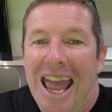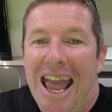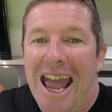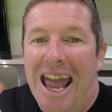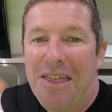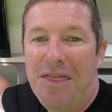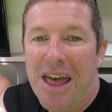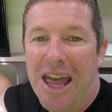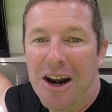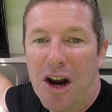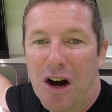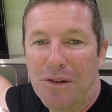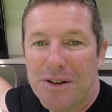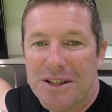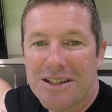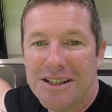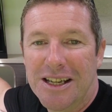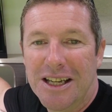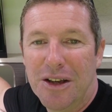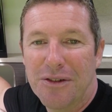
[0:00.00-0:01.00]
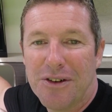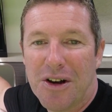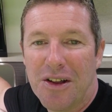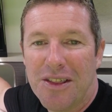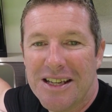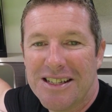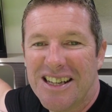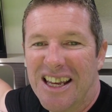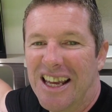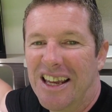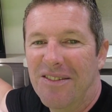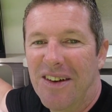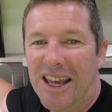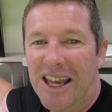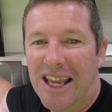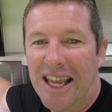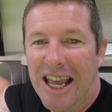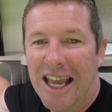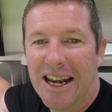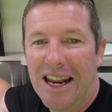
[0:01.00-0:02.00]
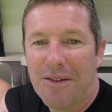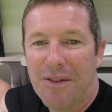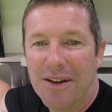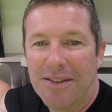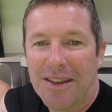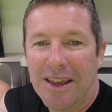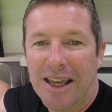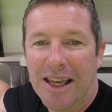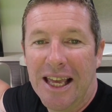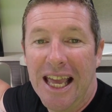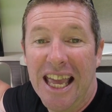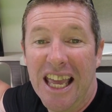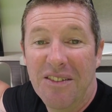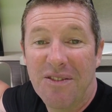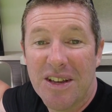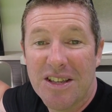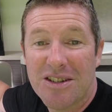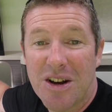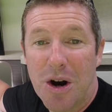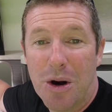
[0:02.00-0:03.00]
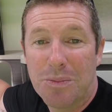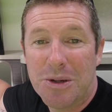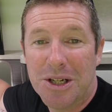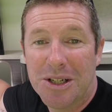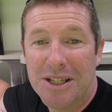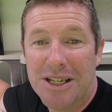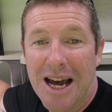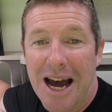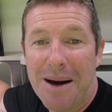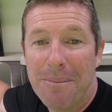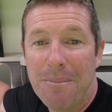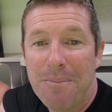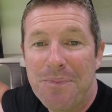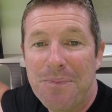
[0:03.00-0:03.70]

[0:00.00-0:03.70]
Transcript: And then obviously you've got the TV and everything if it's optioned up.